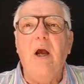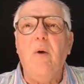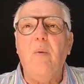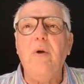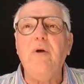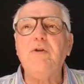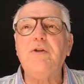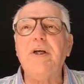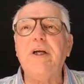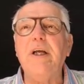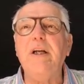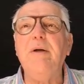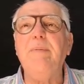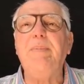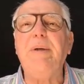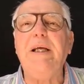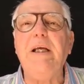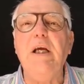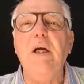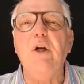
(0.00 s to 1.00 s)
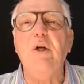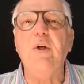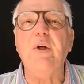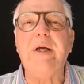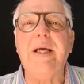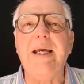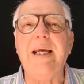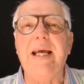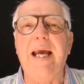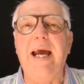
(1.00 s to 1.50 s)
We're also going to be
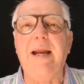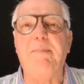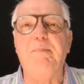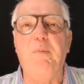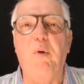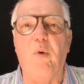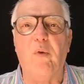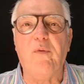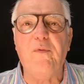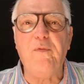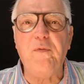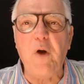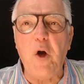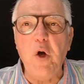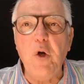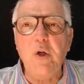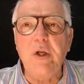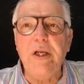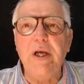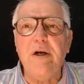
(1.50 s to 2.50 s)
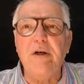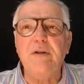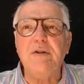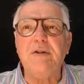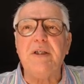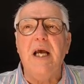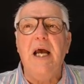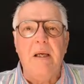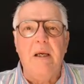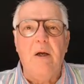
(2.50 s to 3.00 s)
looking at
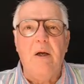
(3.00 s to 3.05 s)
portfolios.